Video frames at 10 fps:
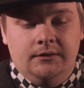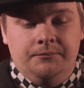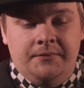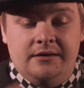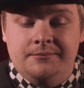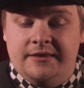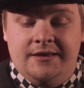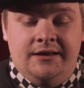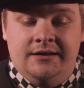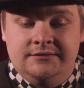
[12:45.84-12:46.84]
But
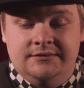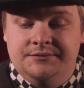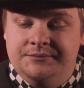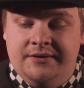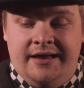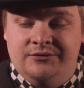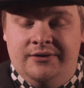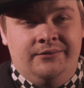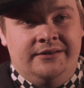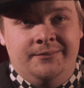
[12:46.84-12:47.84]
then I just had to
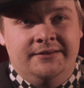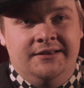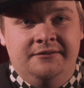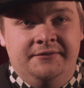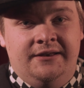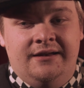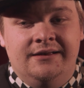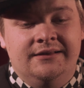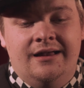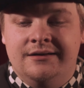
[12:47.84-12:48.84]
agree to myself that
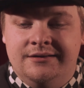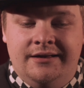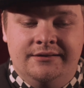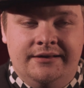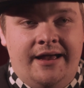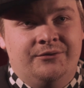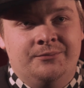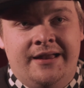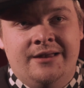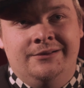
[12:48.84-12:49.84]
I have to
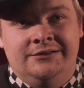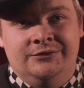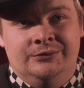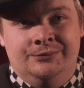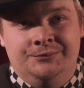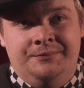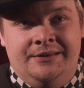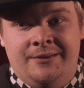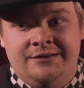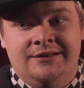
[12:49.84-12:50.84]
be able to
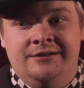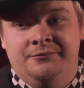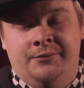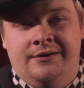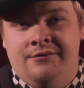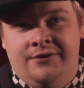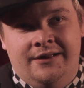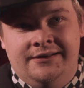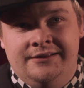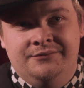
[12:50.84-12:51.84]
be myself
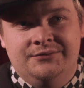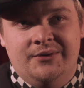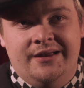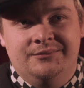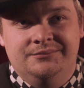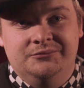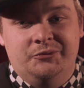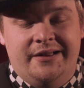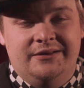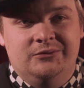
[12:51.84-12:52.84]
wherever I live. So I
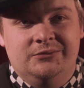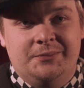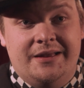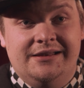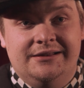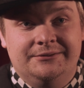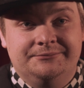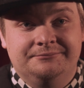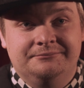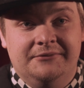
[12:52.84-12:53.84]
moved back to Pajala.
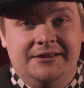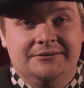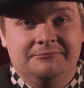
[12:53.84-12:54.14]
Yeah.